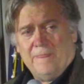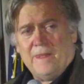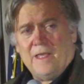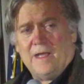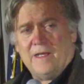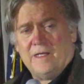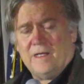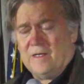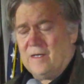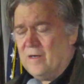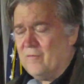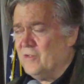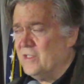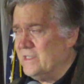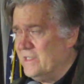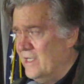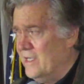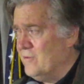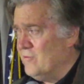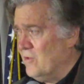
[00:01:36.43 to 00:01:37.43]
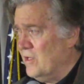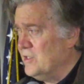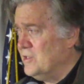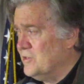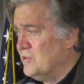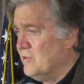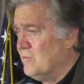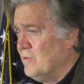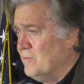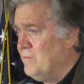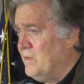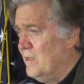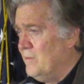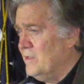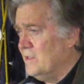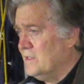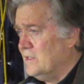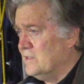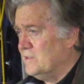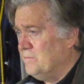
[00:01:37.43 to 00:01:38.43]
9 out of every 10 registered
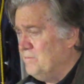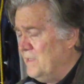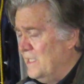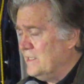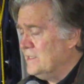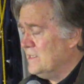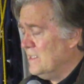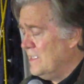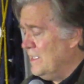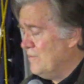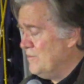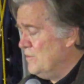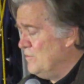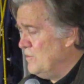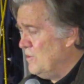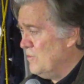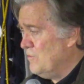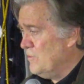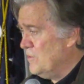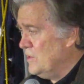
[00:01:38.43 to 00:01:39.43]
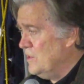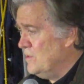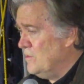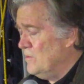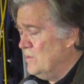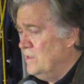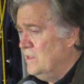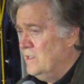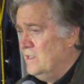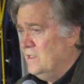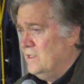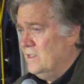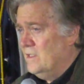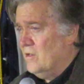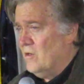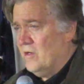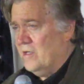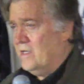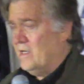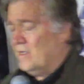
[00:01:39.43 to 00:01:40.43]
Republicans basically have to vote for you,
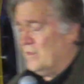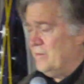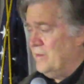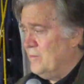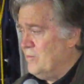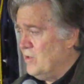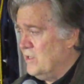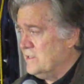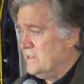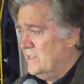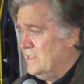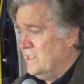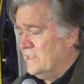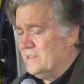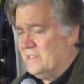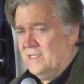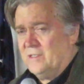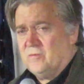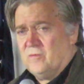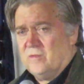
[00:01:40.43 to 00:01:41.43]
or you're not going to be president of the United States.